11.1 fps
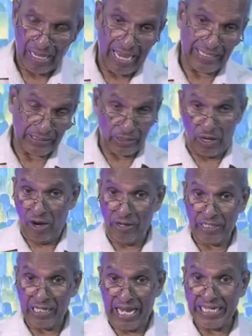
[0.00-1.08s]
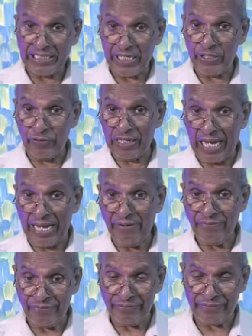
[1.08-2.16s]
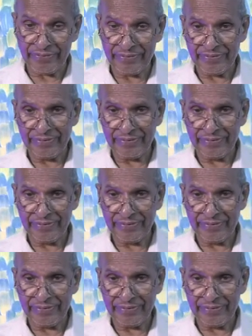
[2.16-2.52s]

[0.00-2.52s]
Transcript: Has God lighted your life?